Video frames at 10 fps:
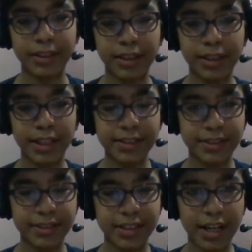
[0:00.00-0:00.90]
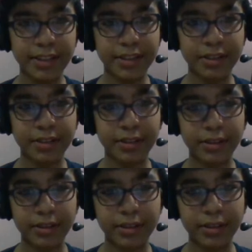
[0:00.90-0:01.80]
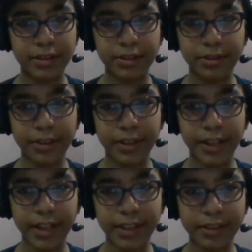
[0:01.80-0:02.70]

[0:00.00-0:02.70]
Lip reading: Let's start. Okay.